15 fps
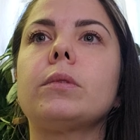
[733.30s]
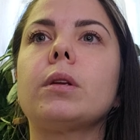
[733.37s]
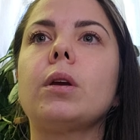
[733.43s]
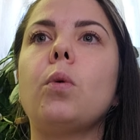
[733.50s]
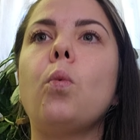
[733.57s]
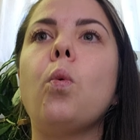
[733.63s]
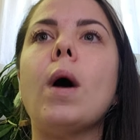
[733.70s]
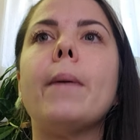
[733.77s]

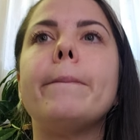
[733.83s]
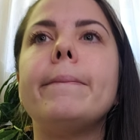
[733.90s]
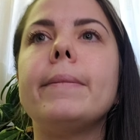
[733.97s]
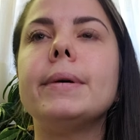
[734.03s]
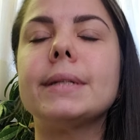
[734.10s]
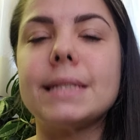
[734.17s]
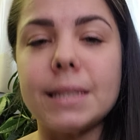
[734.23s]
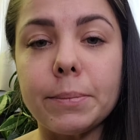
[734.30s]
what
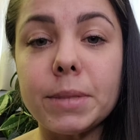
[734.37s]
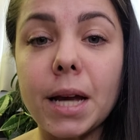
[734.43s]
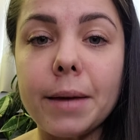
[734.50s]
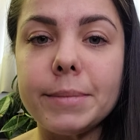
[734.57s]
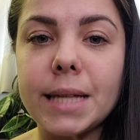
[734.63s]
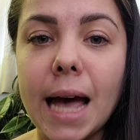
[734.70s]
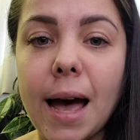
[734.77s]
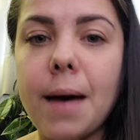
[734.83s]

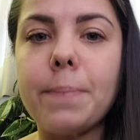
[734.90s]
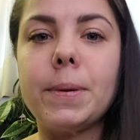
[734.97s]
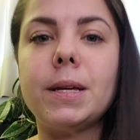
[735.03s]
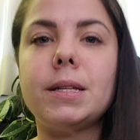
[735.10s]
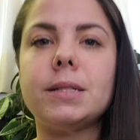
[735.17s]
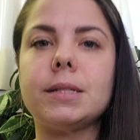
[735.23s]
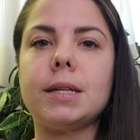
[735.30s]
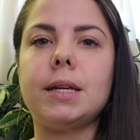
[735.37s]
sometimes
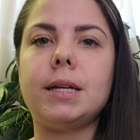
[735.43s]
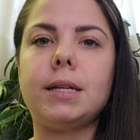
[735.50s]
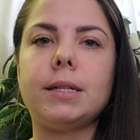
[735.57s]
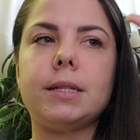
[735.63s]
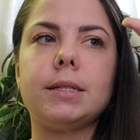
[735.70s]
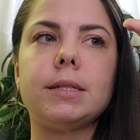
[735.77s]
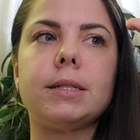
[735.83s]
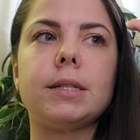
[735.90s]
happens
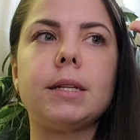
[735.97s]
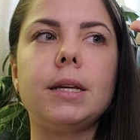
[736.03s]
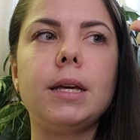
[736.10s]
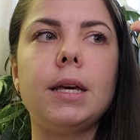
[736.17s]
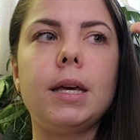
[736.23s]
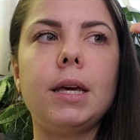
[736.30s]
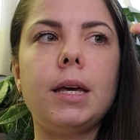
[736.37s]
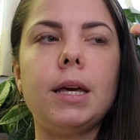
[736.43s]
is
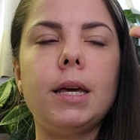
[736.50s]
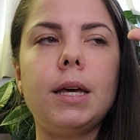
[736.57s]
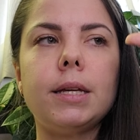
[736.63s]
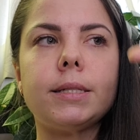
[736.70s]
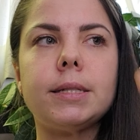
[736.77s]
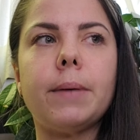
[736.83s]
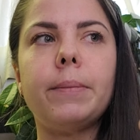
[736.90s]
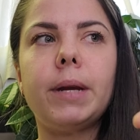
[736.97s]

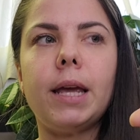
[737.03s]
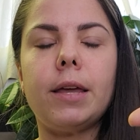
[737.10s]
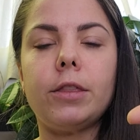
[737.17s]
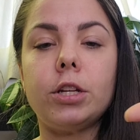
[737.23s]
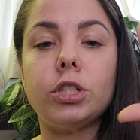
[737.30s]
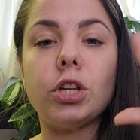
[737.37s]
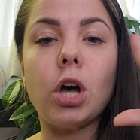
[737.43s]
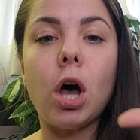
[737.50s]
somebody at
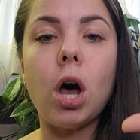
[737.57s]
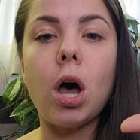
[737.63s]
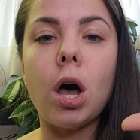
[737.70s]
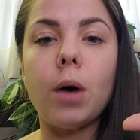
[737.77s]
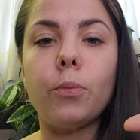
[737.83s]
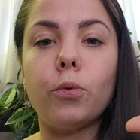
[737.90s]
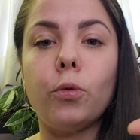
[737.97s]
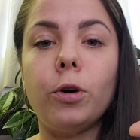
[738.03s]
the
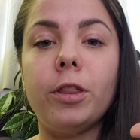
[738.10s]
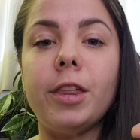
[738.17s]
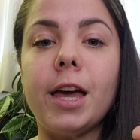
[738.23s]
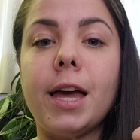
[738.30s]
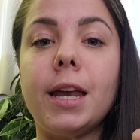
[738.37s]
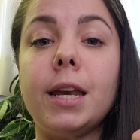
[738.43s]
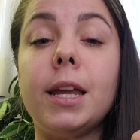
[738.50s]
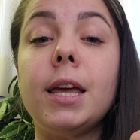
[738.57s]
top will
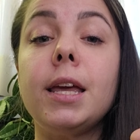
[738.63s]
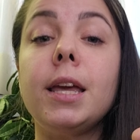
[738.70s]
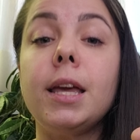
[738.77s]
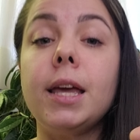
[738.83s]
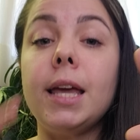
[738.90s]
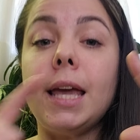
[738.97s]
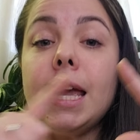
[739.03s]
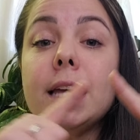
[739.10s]
then
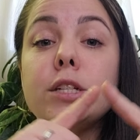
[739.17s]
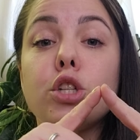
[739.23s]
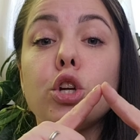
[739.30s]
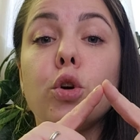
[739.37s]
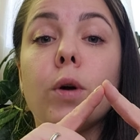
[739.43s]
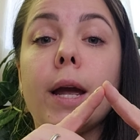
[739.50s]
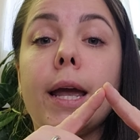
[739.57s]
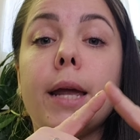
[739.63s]

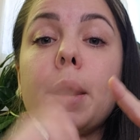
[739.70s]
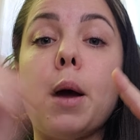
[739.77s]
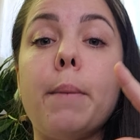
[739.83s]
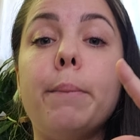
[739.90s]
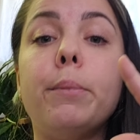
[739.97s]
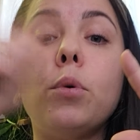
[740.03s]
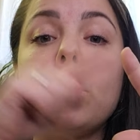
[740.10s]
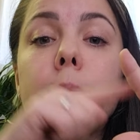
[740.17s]
integrate
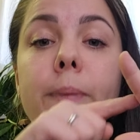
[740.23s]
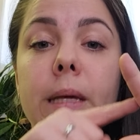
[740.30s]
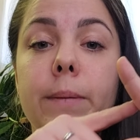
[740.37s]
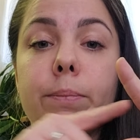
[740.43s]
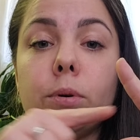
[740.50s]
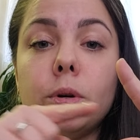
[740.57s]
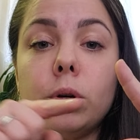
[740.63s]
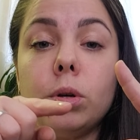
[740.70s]
more
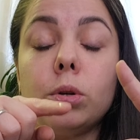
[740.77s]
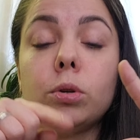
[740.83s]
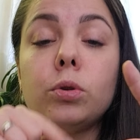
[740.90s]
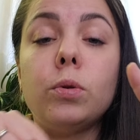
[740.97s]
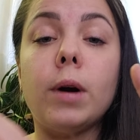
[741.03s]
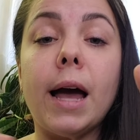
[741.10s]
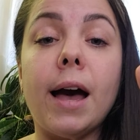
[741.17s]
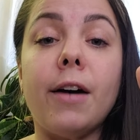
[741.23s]
people
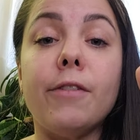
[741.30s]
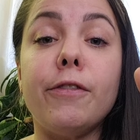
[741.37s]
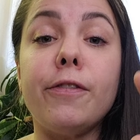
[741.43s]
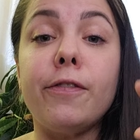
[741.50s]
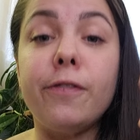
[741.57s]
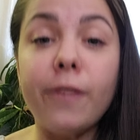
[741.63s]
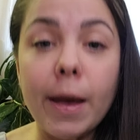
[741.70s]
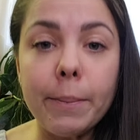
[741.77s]
who have
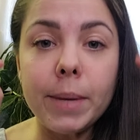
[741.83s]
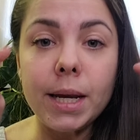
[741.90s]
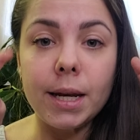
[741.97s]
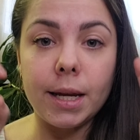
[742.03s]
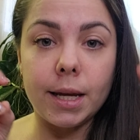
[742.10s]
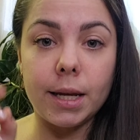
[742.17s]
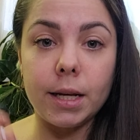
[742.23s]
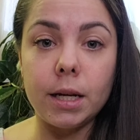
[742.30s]

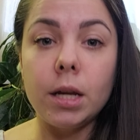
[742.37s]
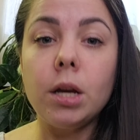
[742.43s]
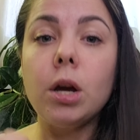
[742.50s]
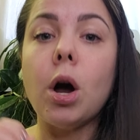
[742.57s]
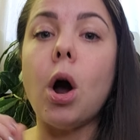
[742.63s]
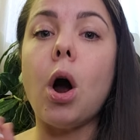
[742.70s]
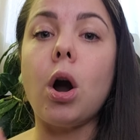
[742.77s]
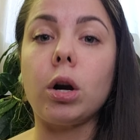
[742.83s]
feminine
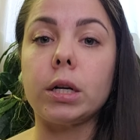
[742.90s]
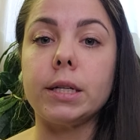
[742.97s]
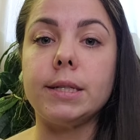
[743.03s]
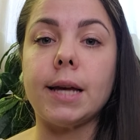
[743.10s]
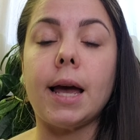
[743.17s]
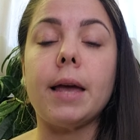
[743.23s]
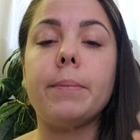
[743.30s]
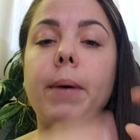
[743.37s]

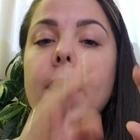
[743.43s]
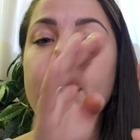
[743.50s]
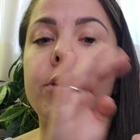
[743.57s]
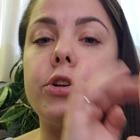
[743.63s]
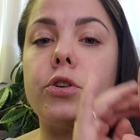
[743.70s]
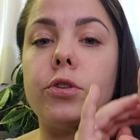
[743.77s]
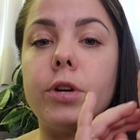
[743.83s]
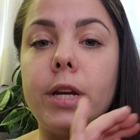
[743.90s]
archetype
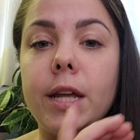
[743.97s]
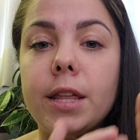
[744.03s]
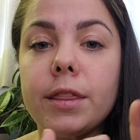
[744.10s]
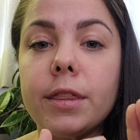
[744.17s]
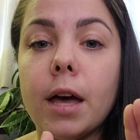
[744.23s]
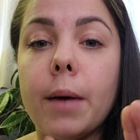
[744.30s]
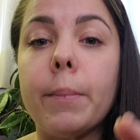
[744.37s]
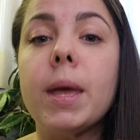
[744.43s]
underneath
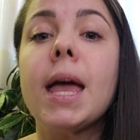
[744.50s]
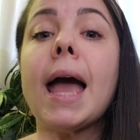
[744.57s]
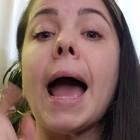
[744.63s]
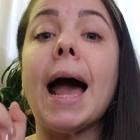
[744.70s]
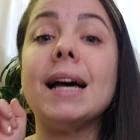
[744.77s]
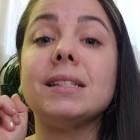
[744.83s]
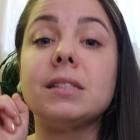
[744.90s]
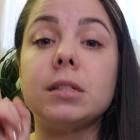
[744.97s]
them,
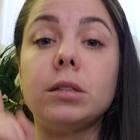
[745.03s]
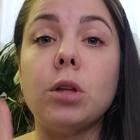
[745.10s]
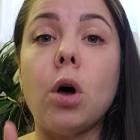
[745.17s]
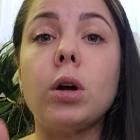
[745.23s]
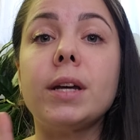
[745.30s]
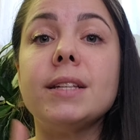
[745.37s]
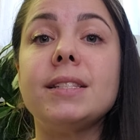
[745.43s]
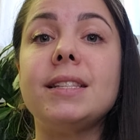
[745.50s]
as
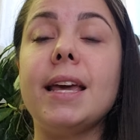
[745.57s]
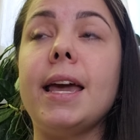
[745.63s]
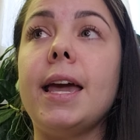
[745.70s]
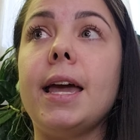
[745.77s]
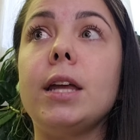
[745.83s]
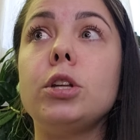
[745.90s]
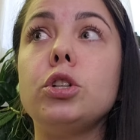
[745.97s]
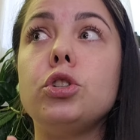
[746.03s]
long as
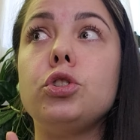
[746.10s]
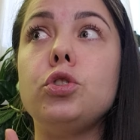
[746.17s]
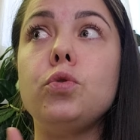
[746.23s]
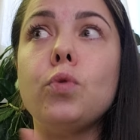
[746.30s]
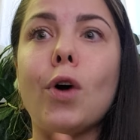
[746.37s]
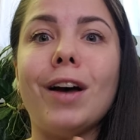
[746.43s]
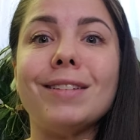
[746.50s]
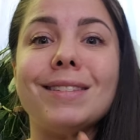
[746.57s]
they do
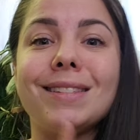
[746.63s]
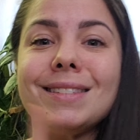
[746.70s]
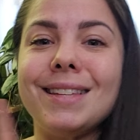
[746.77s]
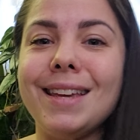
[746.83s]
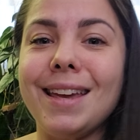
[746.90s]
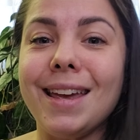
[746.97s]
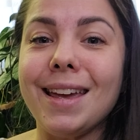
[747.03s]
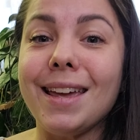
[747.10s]
not
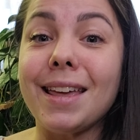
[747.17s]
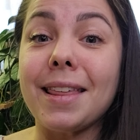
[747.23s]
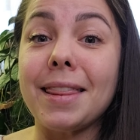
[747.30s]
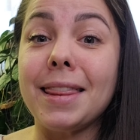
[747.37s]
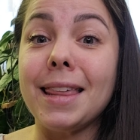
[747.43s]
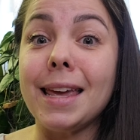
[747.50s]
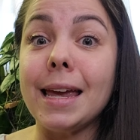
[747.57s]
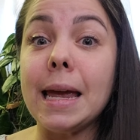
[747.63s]
see
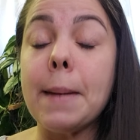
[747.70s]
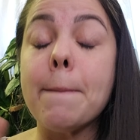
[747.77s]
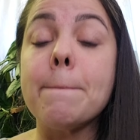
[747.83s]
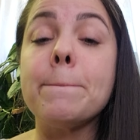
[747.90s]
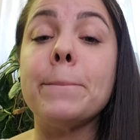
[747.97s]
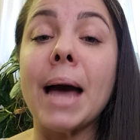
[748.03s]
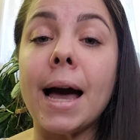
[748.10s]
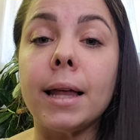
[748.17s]
the
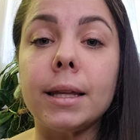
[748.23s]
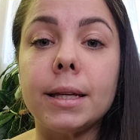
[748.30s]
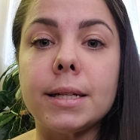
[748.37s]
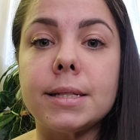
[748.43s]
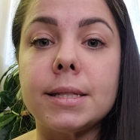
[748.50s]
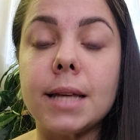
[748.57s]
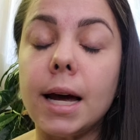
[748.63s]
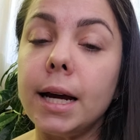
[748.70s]

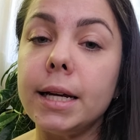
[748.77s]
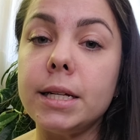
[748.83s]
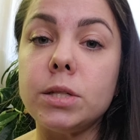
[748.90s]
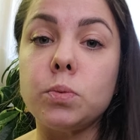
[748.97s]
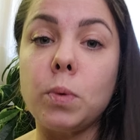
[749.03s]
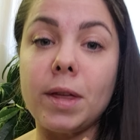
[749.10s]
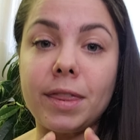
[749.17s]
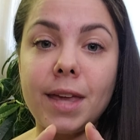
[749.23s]
imbalance that
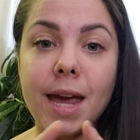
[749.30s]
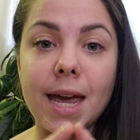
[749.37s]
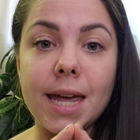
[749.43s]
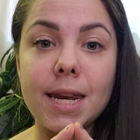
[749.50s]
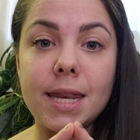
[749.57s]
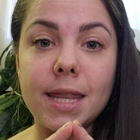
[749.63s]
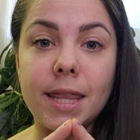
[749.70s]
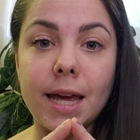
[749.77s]
is
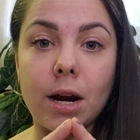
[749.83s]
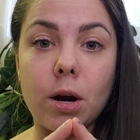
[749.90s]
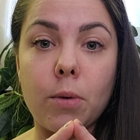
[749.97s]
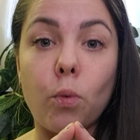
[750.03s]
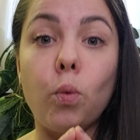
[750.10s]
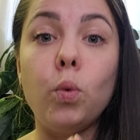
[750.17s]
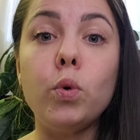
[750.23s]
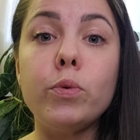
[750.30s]
within
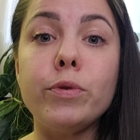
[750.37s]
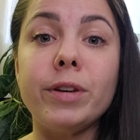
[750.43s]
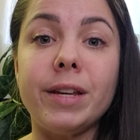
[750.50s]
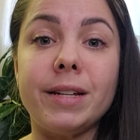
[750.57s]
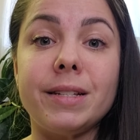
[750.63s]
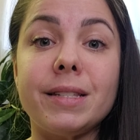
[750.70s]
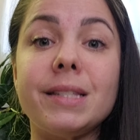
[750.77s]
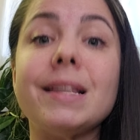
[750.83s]
their
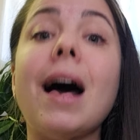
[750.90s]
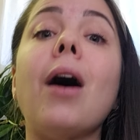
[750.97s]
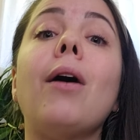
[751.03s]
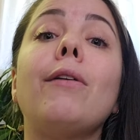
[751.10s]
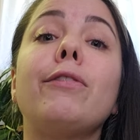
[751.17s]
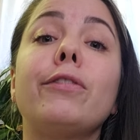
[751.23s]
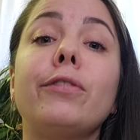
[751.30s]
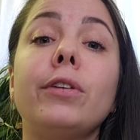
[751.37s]
wounded
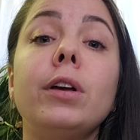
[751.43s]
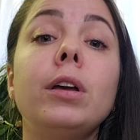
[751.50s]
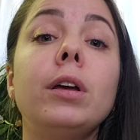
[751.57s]
self